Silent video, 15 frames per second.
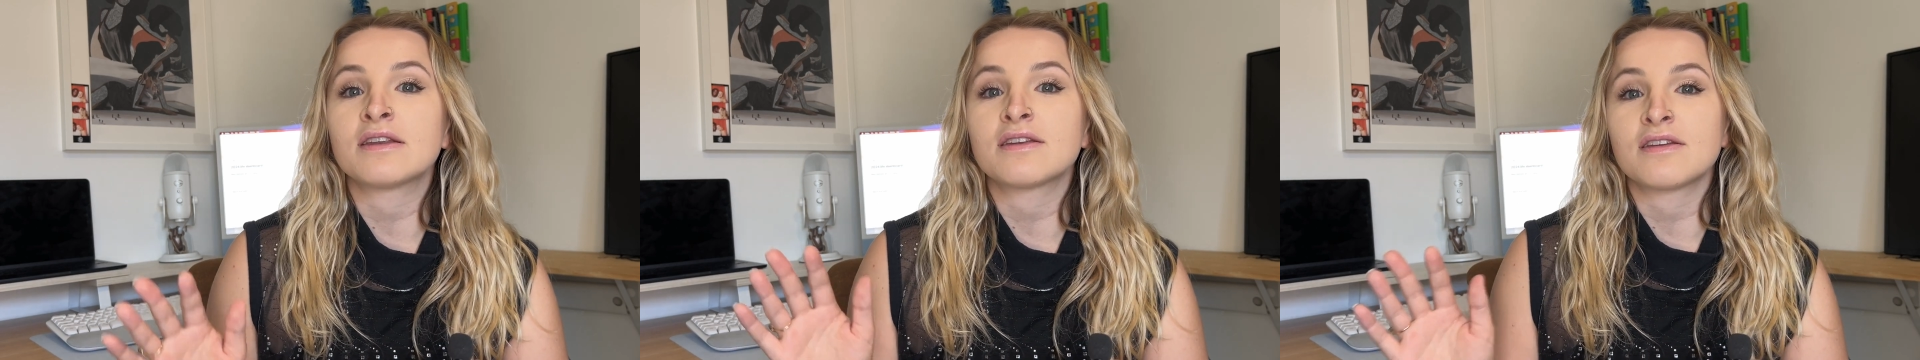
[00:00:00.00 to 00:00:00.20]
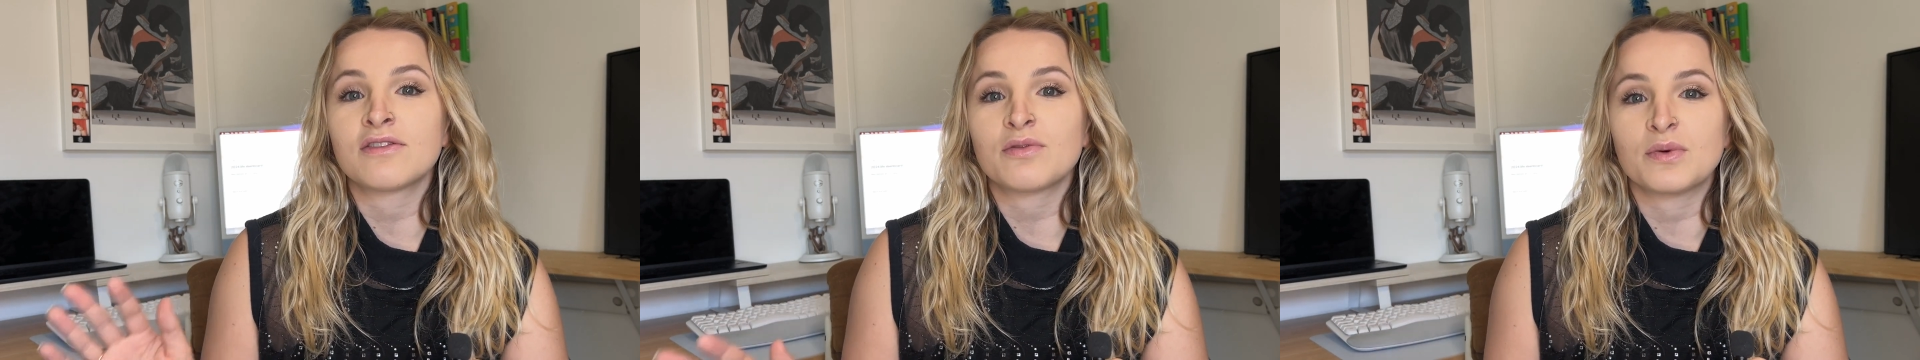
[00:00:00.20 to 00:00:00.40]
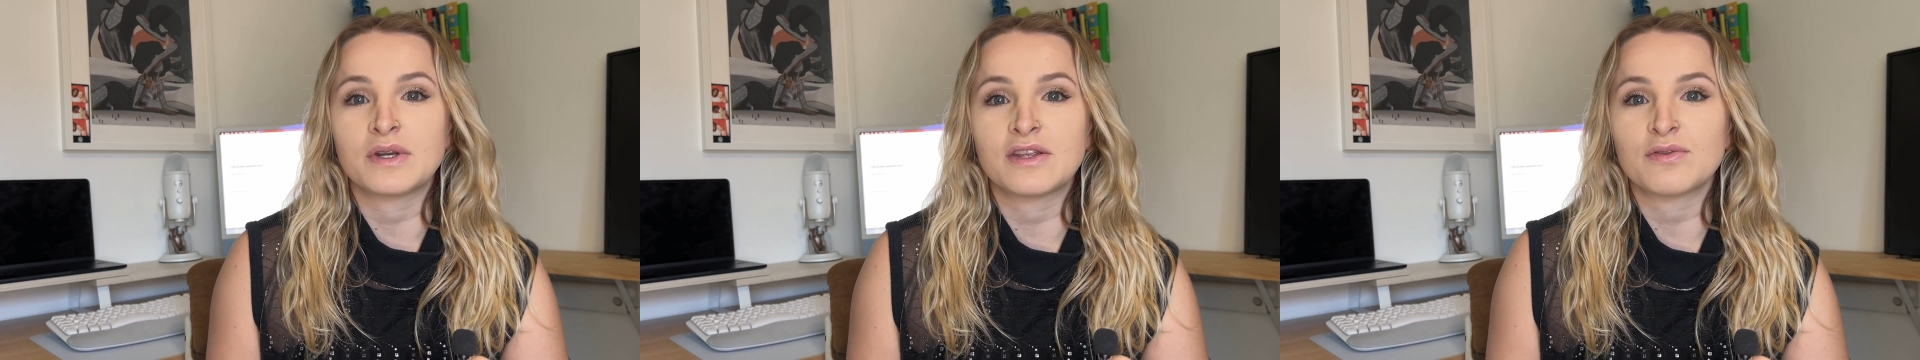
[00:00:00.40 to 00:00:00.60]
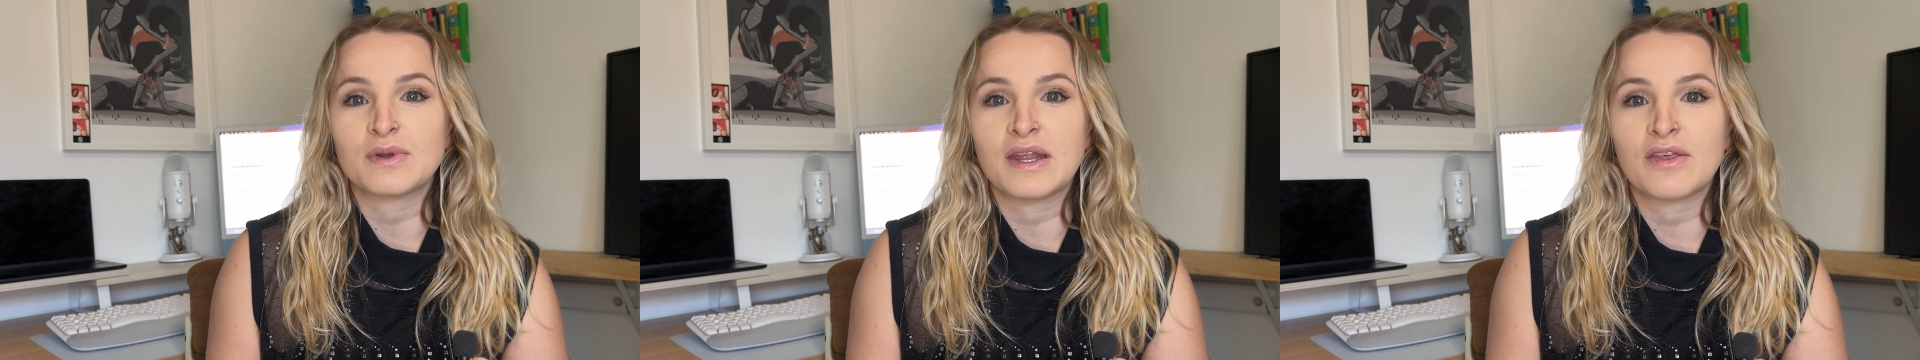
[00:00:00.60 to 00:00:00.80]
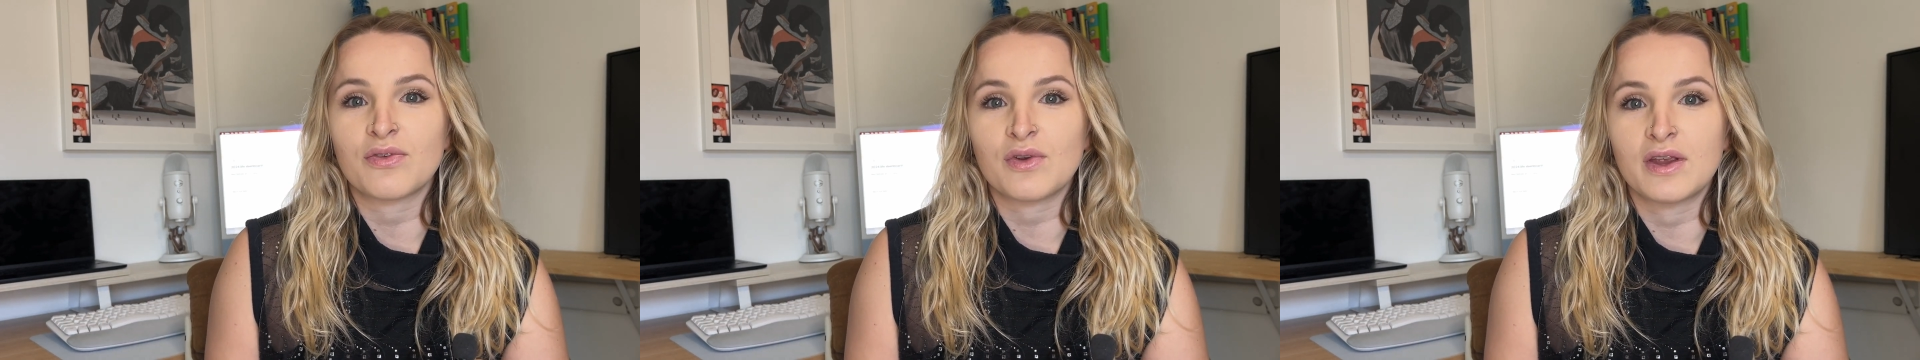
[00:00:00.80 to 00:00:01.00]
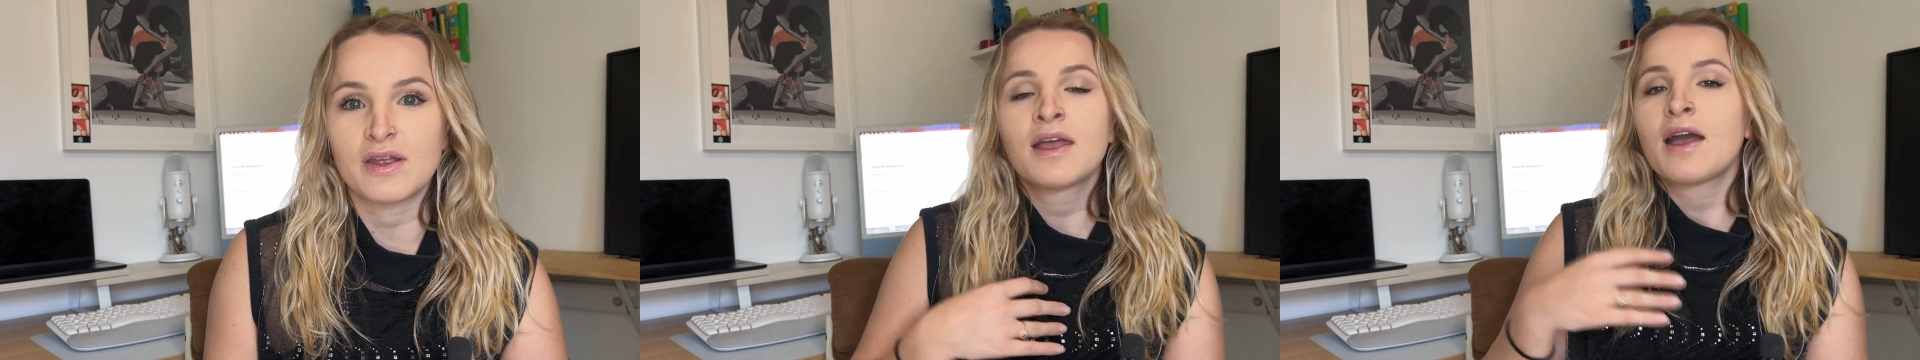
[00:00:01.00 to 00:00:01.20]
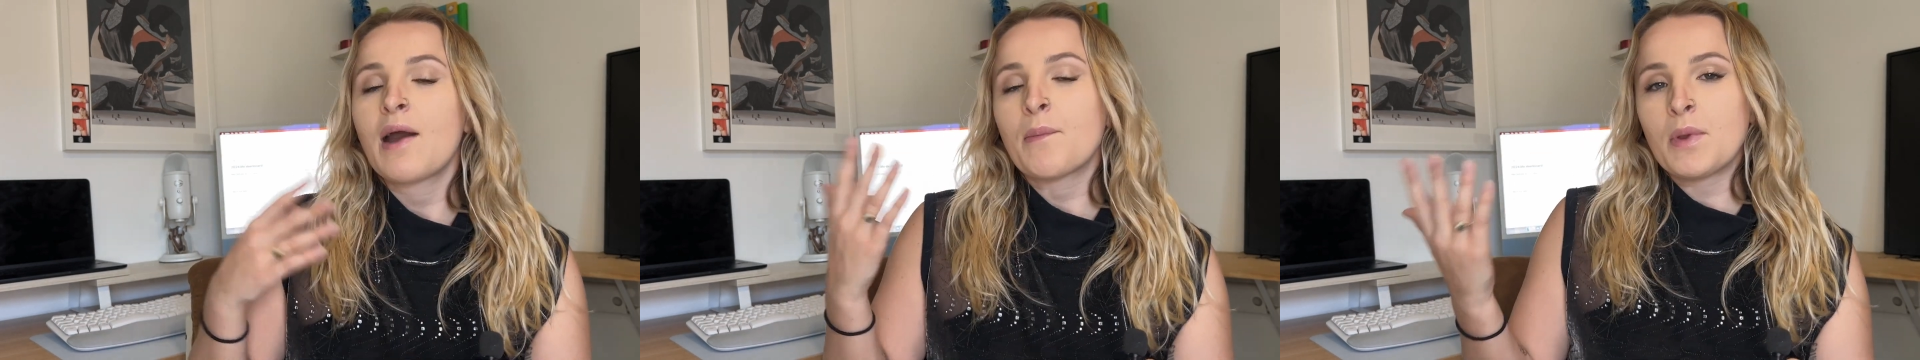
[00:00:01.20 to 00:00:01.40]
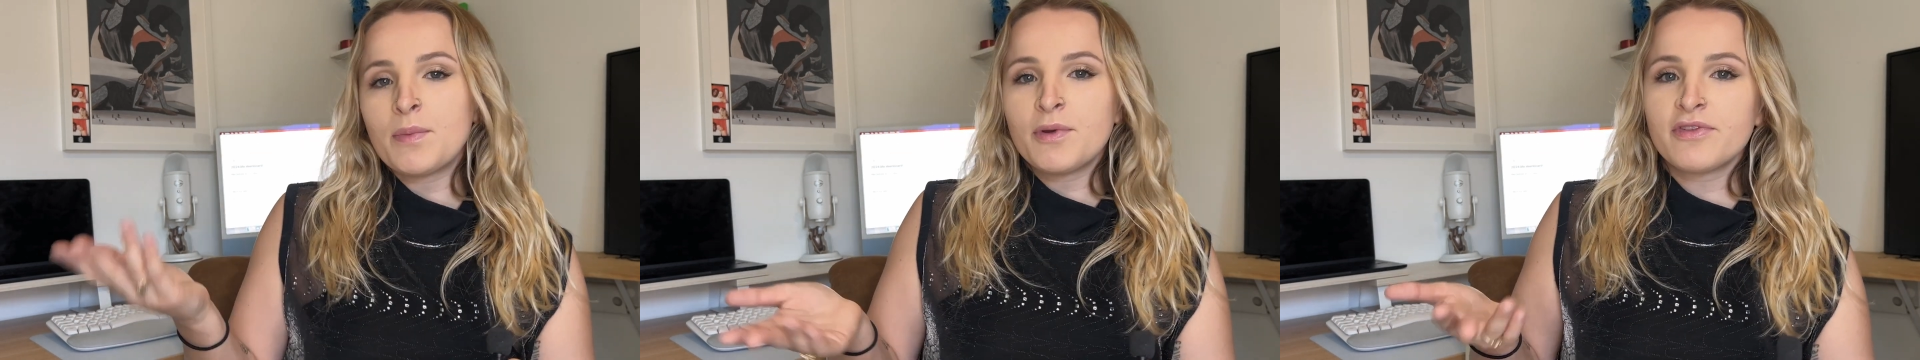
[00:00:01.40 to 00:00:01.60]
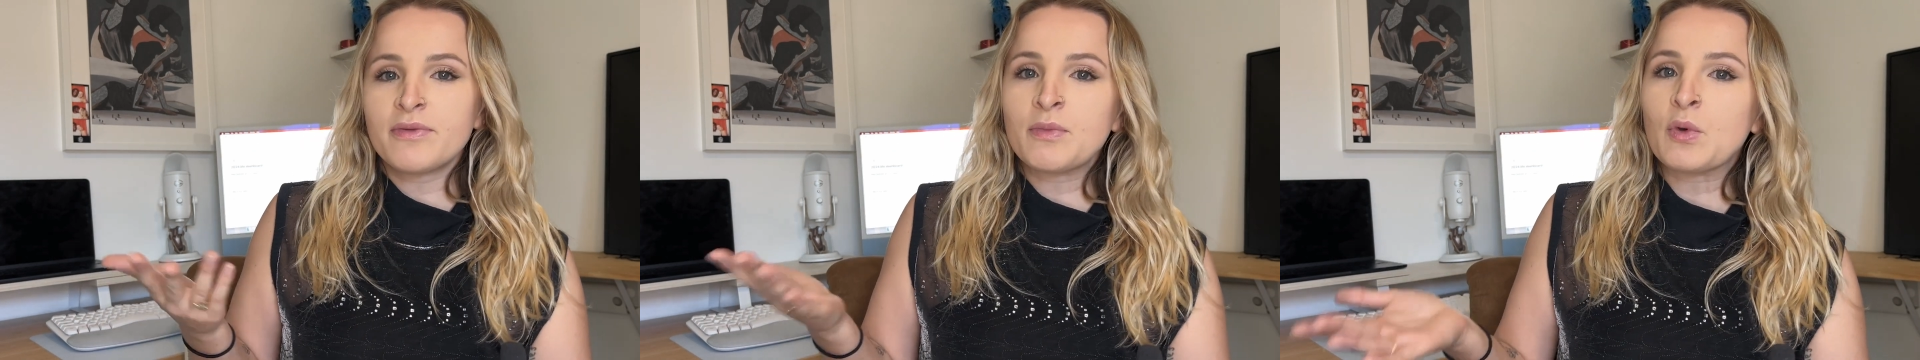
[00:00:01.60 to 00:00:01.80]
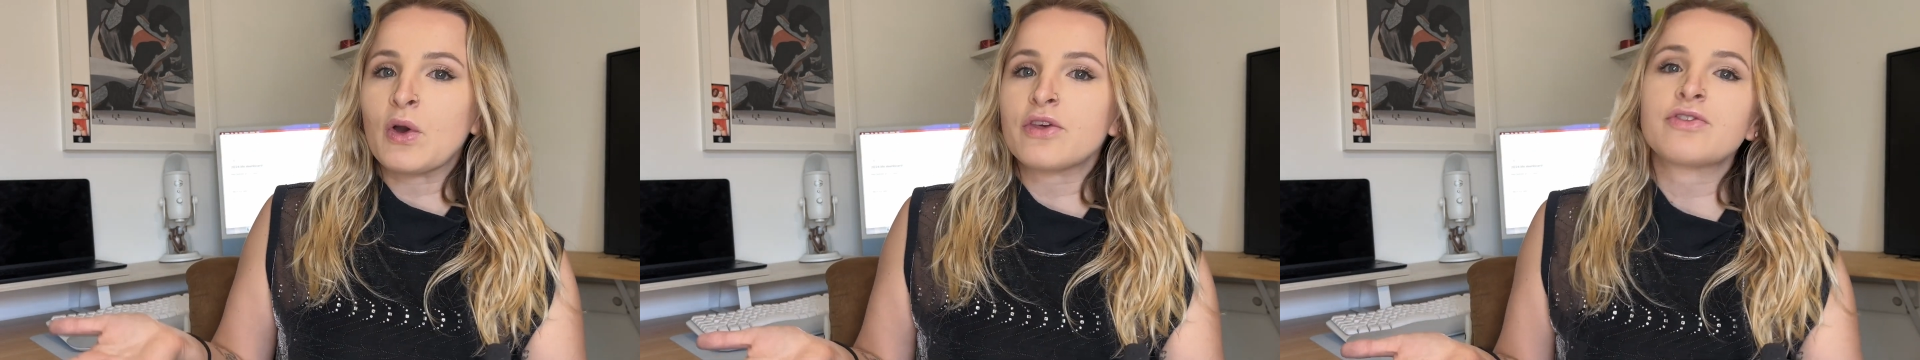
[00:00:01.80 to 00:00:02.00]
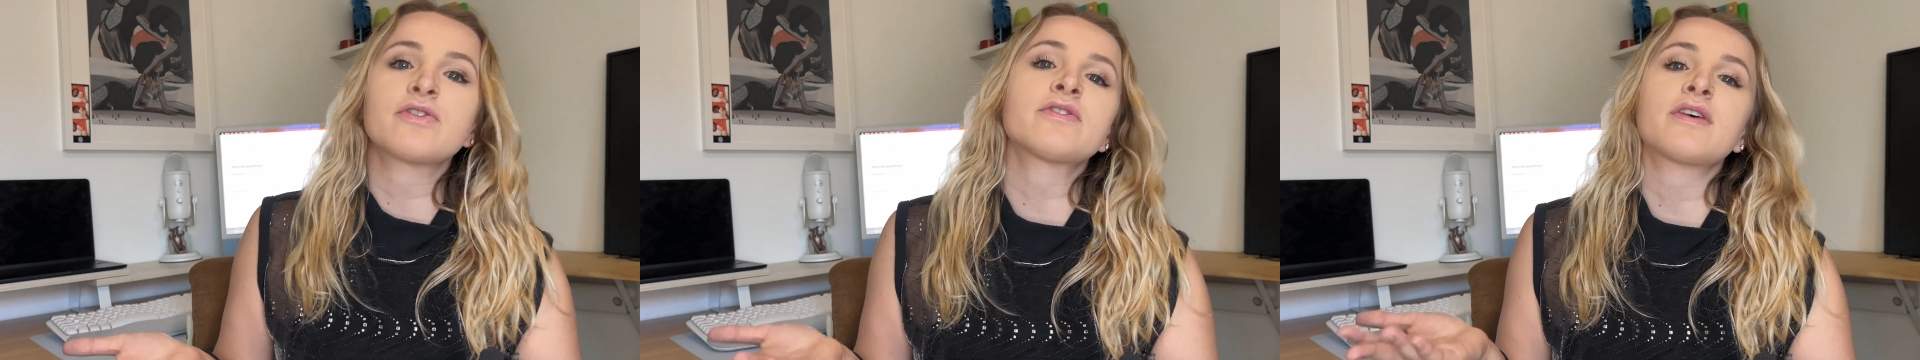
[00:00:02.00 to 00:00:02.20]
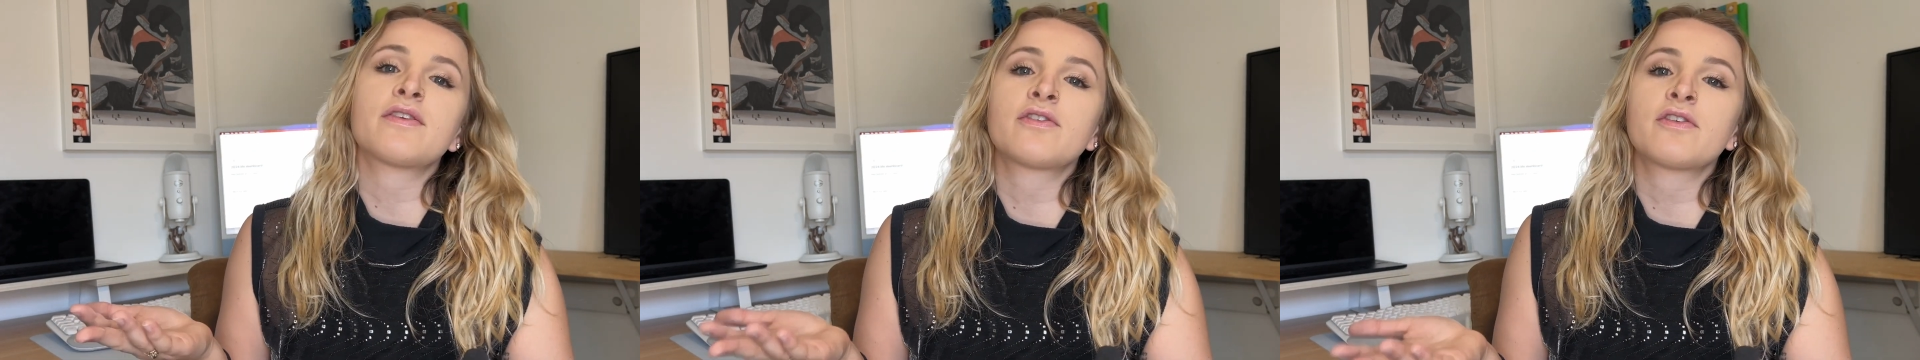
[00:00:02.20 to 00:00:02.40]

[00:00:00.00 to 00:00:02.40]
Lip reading: in 2023. I'm going to put some questions on the